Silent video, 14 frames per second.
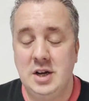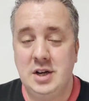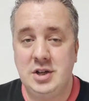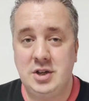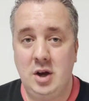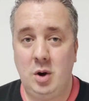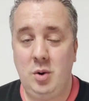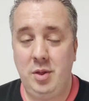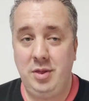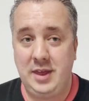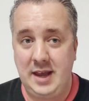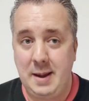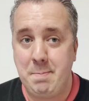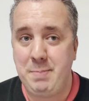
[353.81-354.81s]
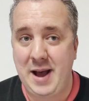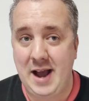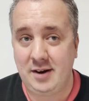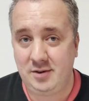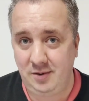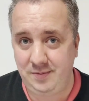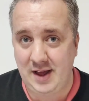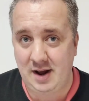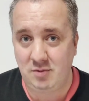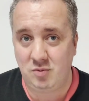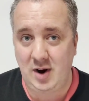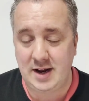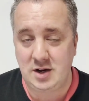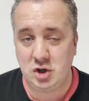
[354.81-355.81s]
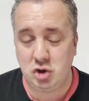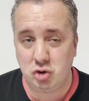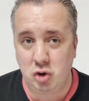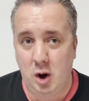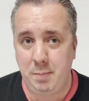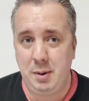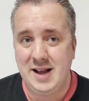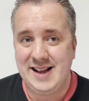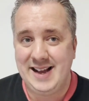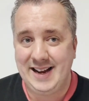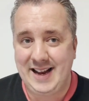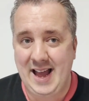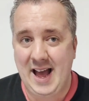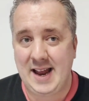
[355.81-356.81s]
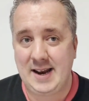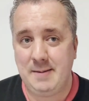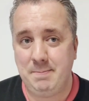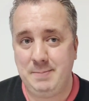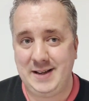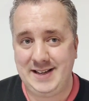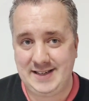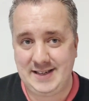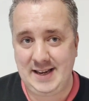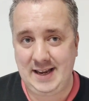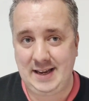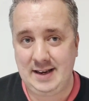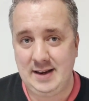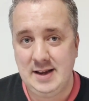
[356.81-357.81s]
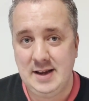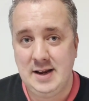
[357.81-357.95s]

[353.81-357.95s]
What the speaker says: so the impact of that rate drop can be seen.